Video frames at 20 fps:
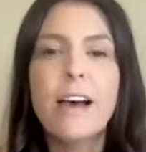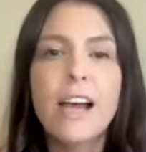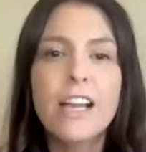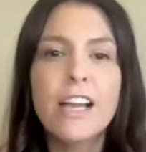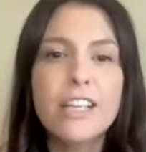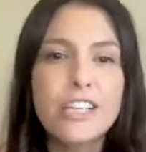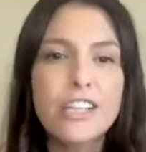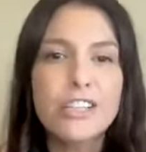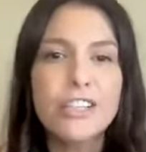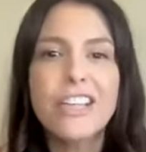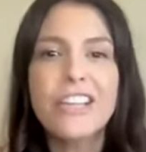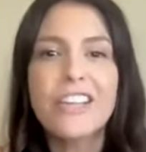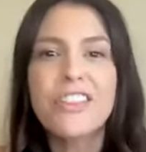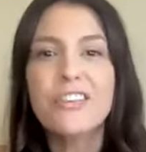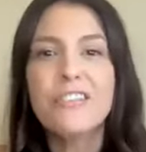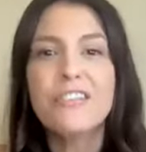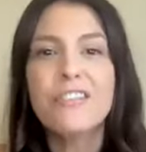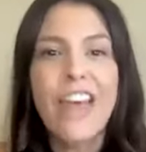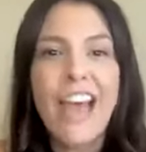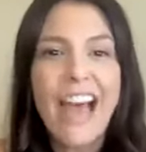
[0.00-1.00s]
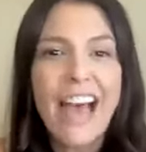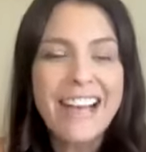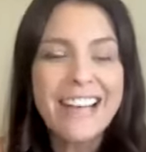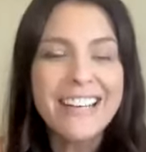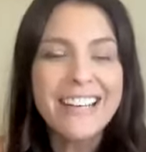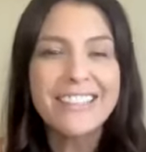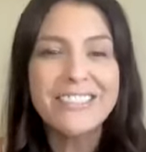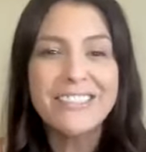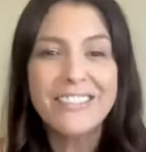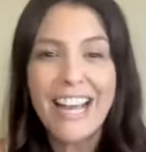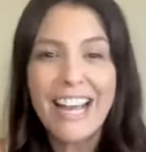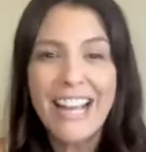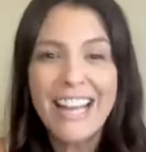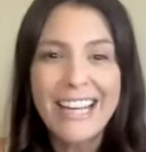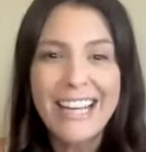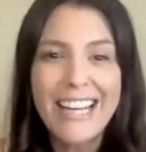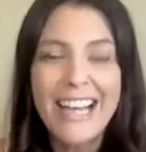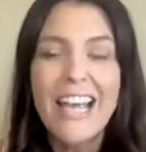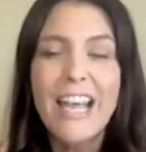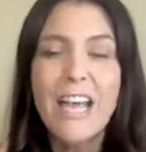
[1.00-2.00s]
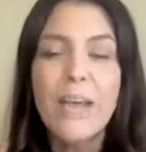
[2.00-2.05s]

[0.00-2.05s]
underneath of that, right?